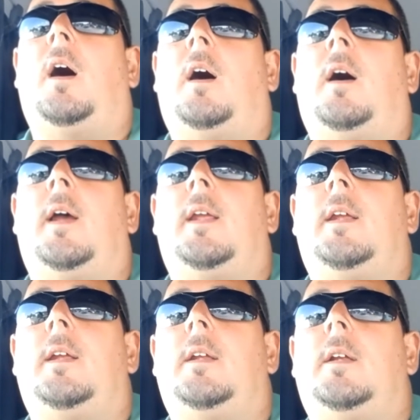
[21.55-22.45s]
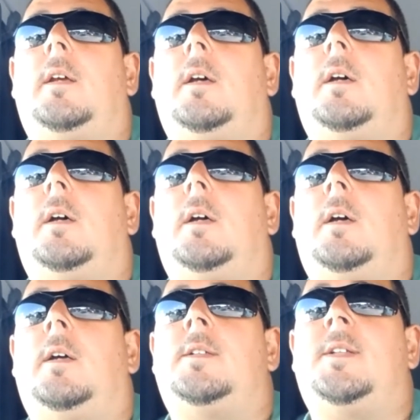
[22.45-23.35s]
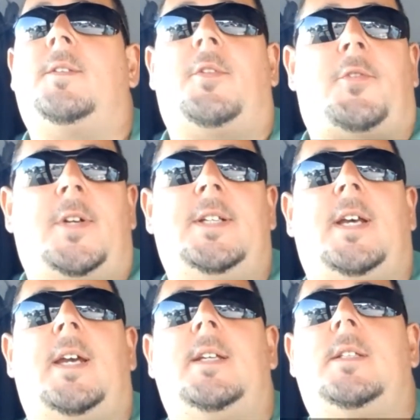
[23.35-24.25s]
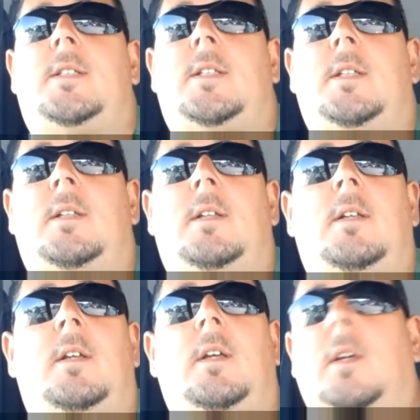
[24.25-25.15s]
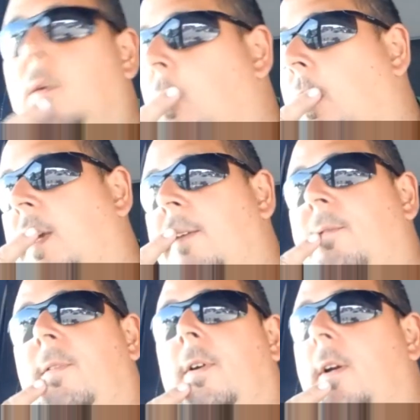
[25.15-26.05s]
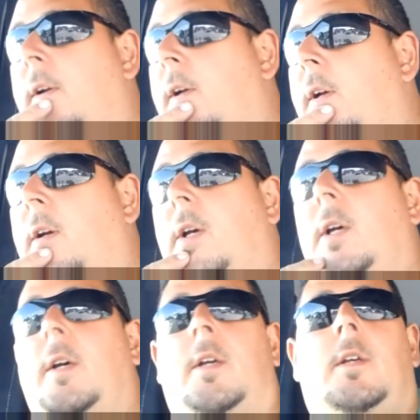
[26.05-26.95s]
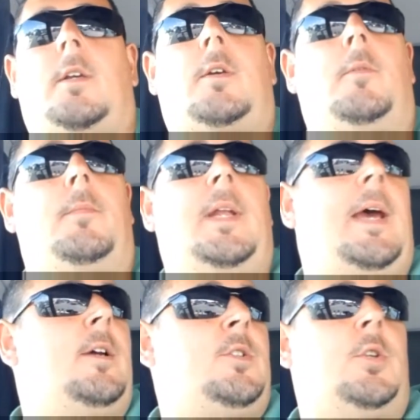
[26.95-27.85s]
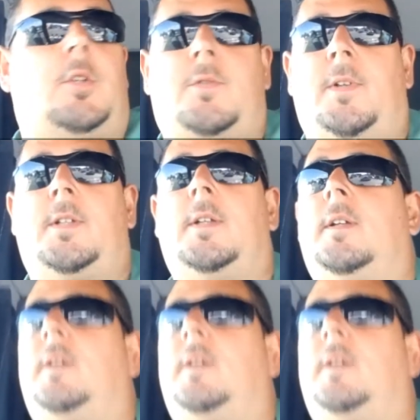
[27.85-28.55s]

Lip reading: I did the 3 days working for a company out of Tuxford,